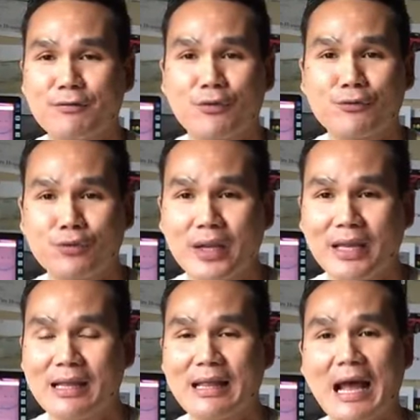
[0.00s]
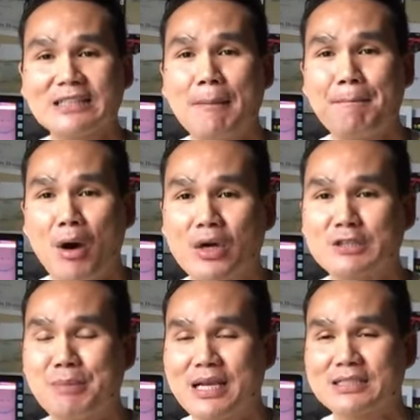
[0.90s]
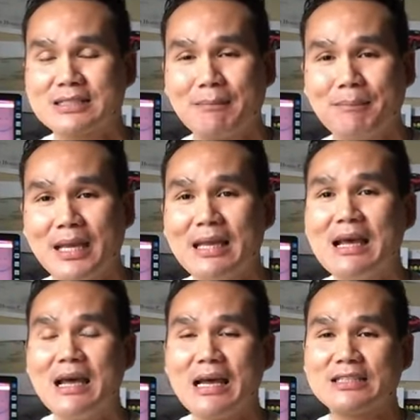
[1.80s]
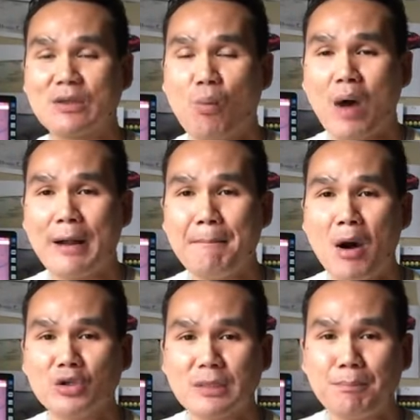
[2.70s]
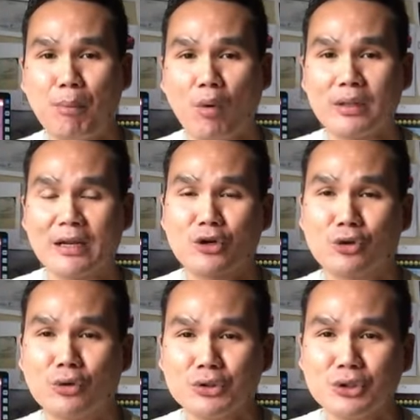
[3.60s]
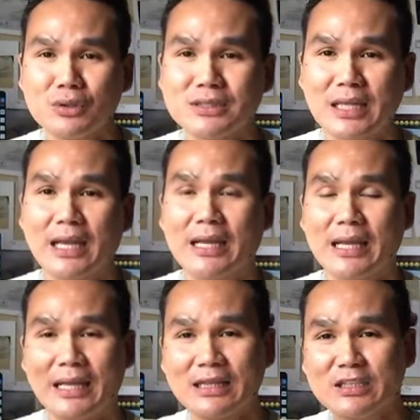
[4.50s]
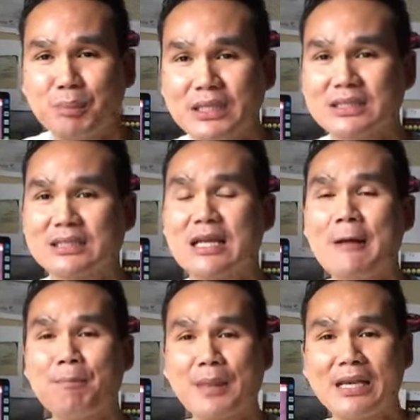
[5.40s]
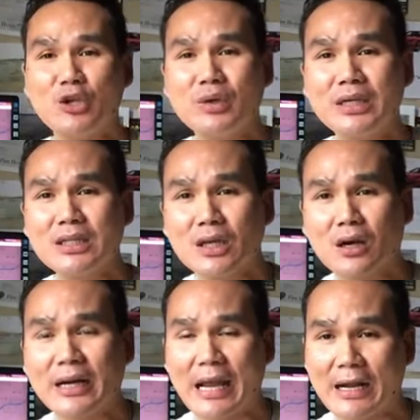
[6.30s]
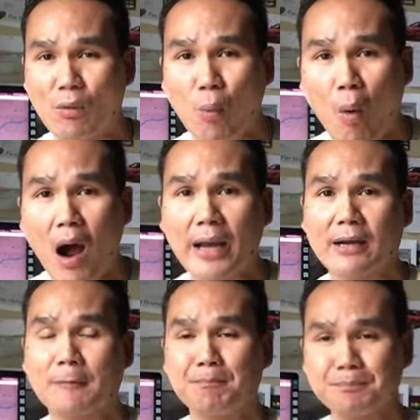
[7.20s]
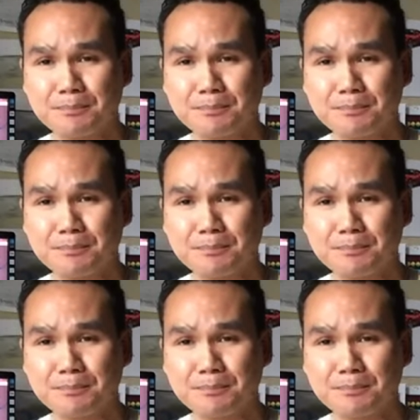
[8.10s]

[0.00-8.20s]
for free as a bonus, because to me, it's the one most important and crucial thing in this business that you need to learn and acquire.